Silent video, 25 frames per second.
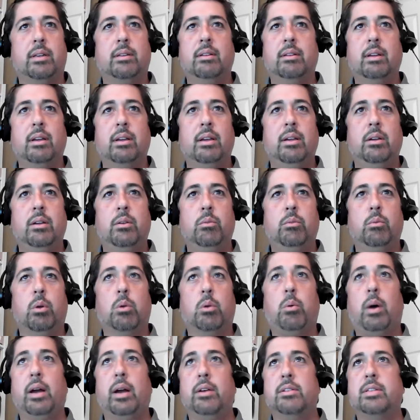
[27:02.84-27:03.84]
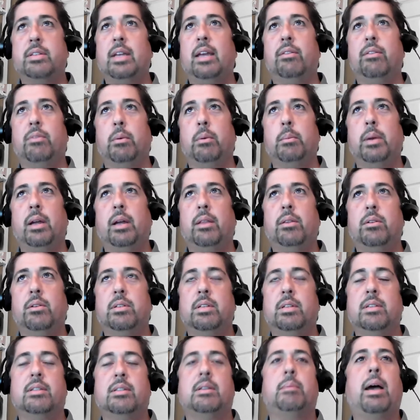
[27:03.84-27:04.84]
that requires data from another
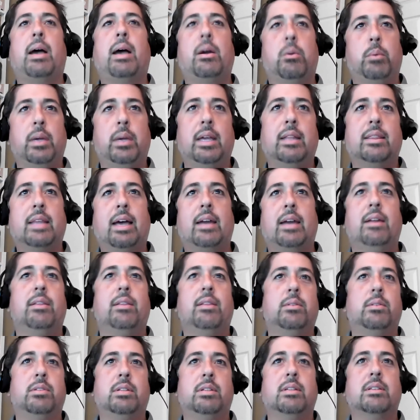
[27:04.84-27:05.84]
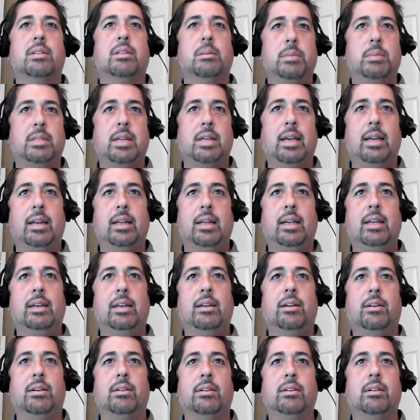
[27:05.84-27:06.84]
system, how do we get that other system's data in
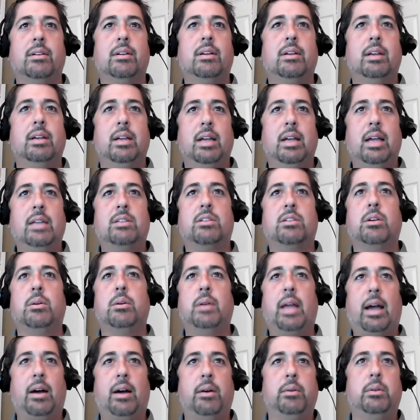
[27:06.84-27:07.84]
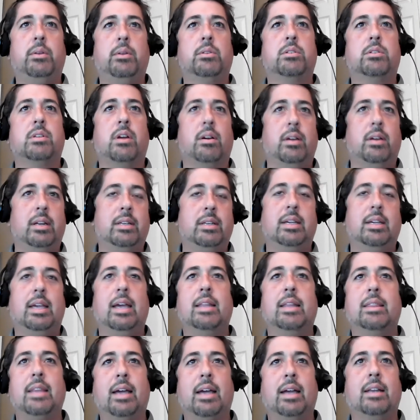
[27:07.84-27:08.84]
here? And so now you're starting to
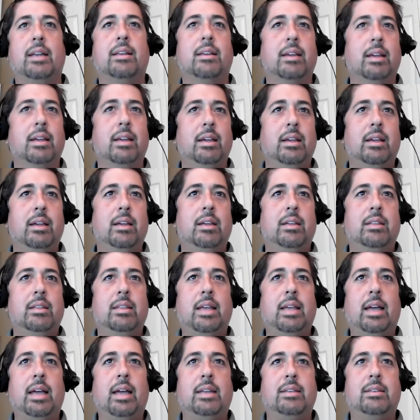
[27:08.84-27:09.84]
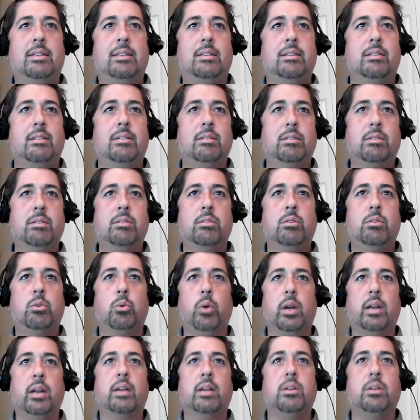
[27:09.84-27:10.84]
get that
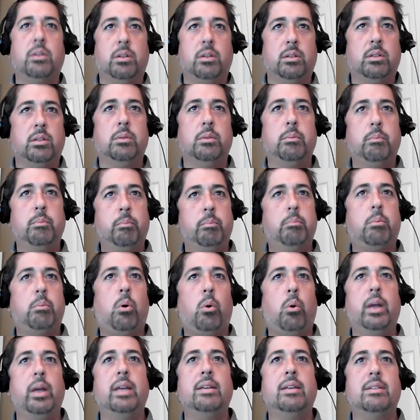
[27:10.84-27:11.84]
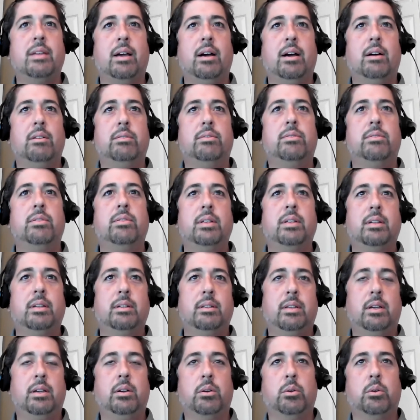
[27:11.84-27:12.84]
critical point of,
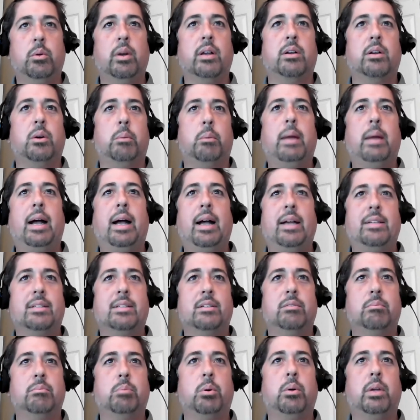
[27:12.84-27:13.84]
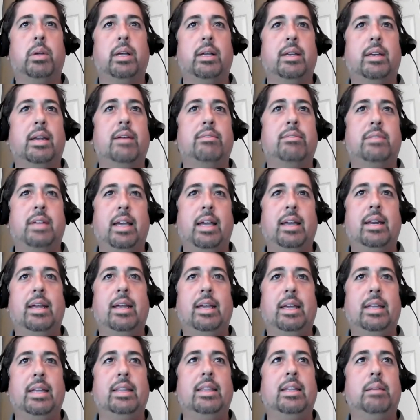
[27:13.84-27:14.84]
critical mass of pulling enough data
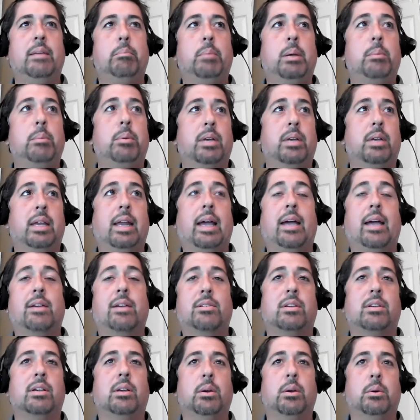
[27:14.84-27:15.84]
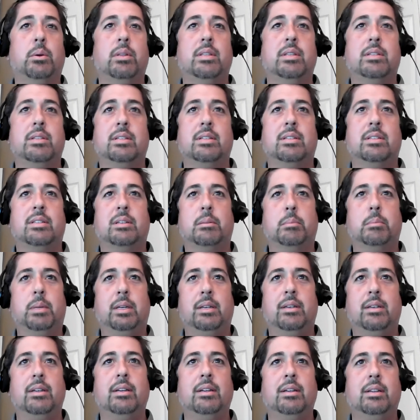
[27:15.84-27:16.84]
in that people can actually go to the system
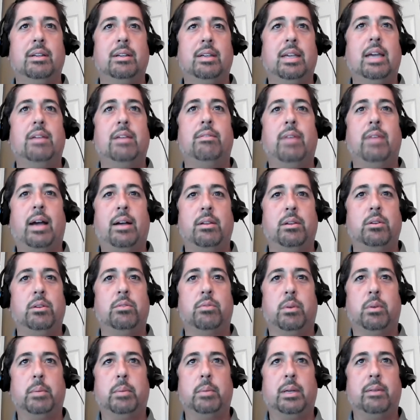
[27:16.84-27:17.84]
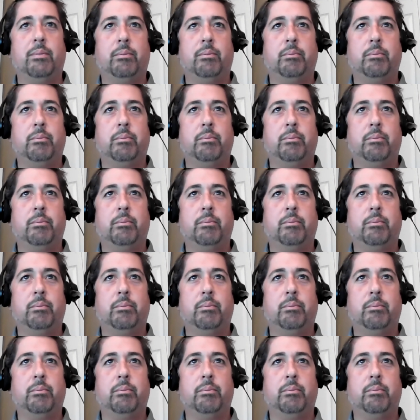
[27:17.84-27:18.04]
and get value from it.